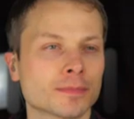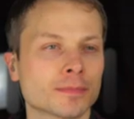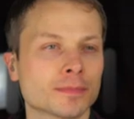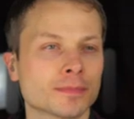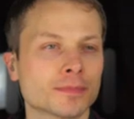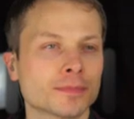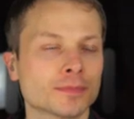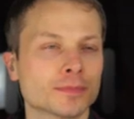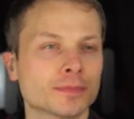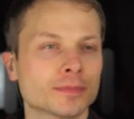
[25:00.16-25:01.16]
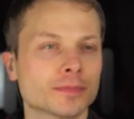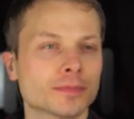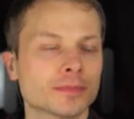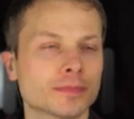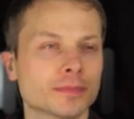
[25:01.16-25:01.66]

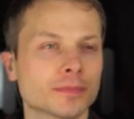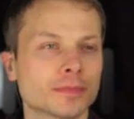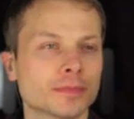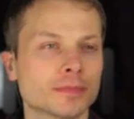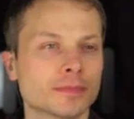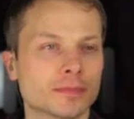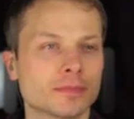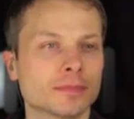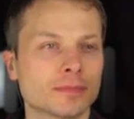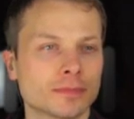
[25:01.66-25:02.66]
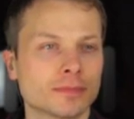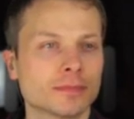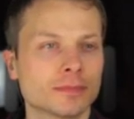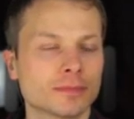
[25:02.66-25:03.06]
This person isn't speaking.